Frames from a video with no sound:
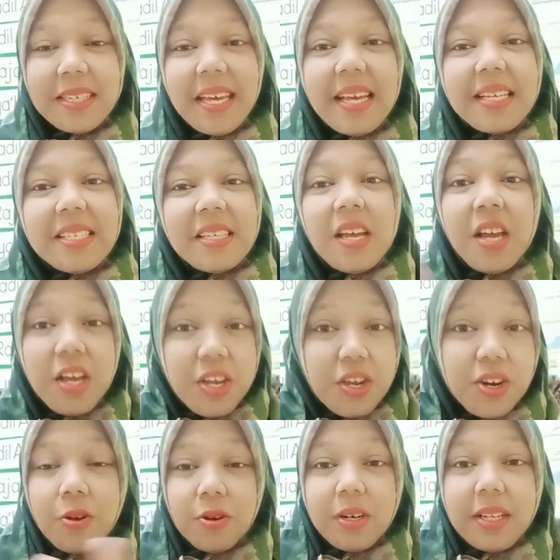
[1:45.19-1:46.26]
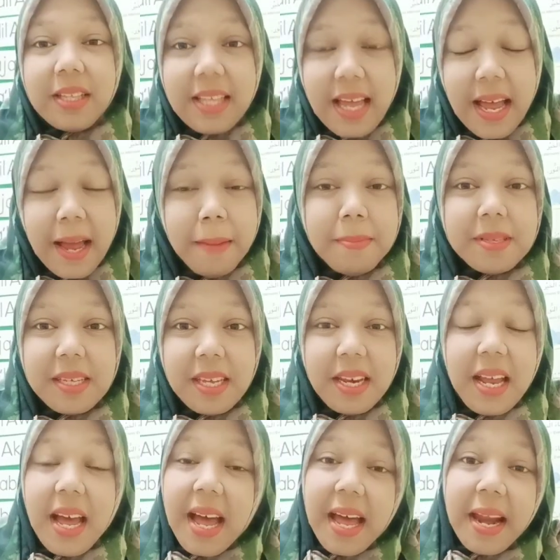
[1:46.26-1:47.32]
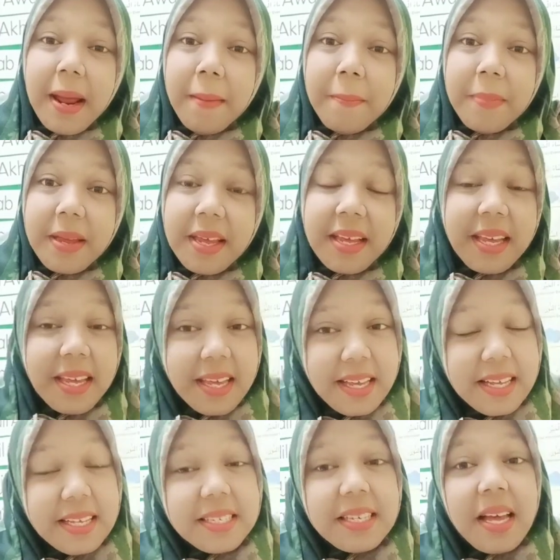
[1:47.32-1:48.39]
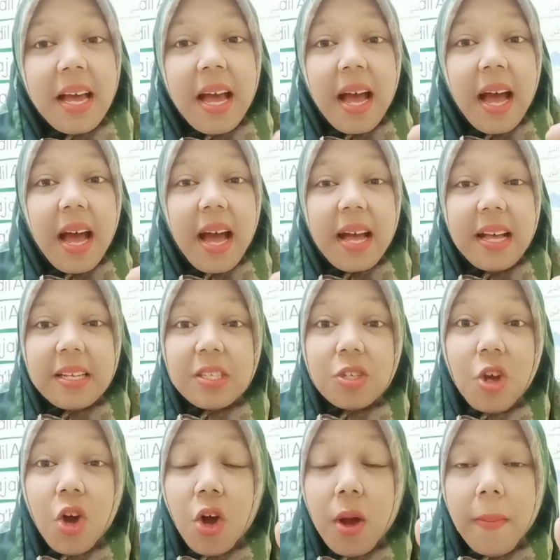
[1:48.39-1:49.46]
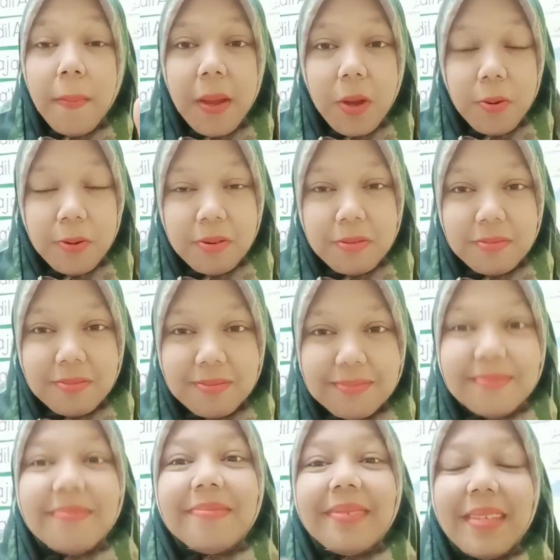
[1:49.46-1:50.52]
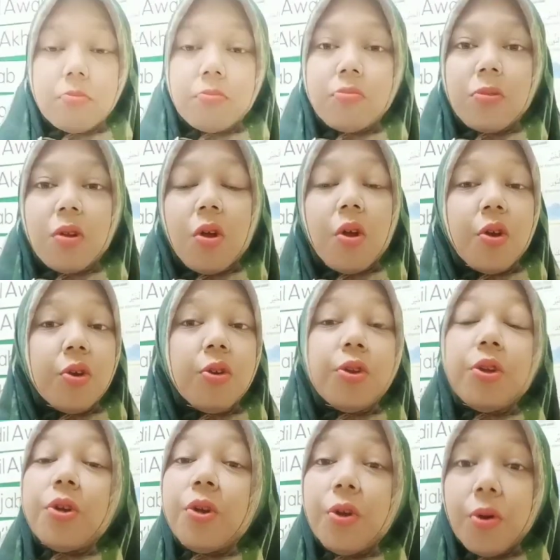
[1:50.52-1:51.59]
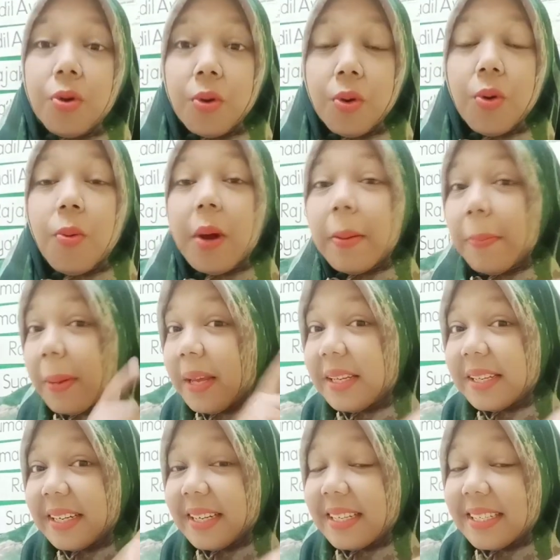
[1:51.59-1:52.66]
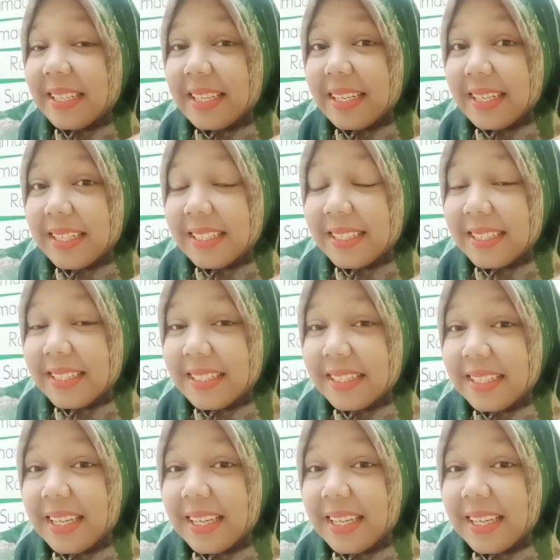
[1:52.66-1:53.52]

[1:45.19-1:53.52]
Yes, your thumbs in Arabic is asabiun. Do you know what picture is this?